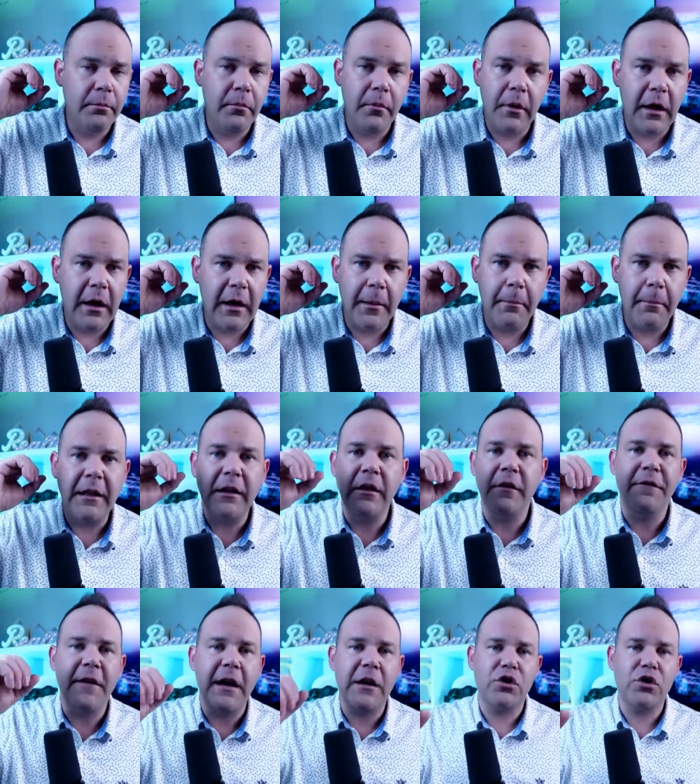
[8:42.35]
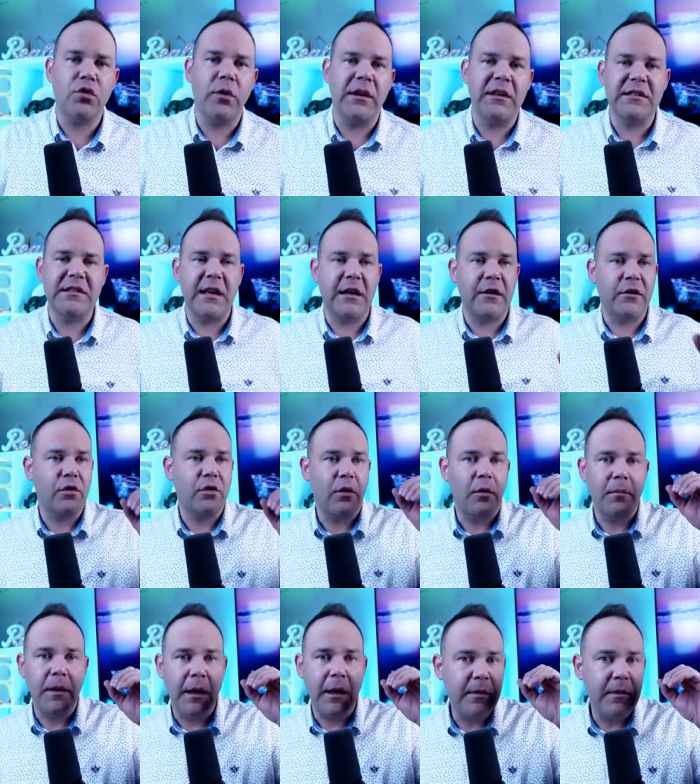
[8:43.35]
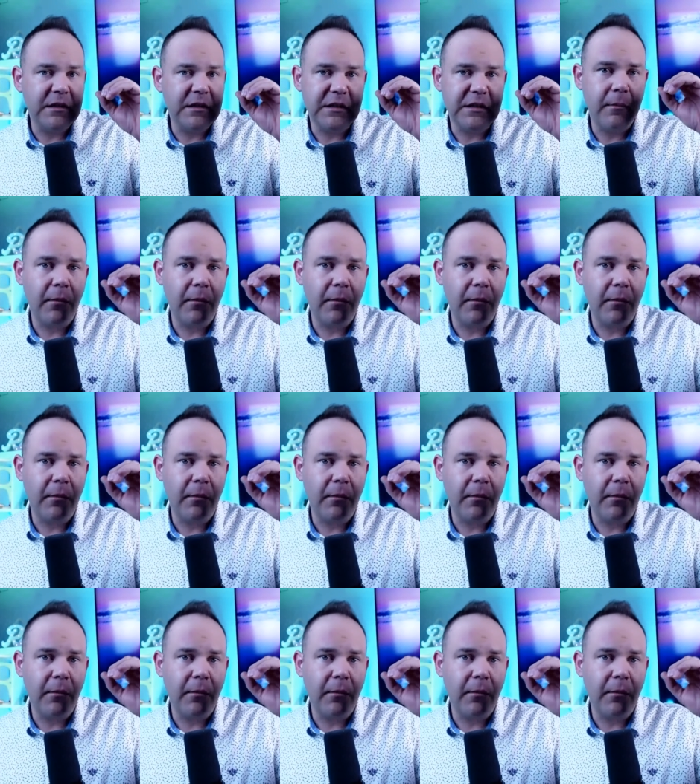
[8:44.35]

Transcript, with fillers: uh, manufacturing center and maybe some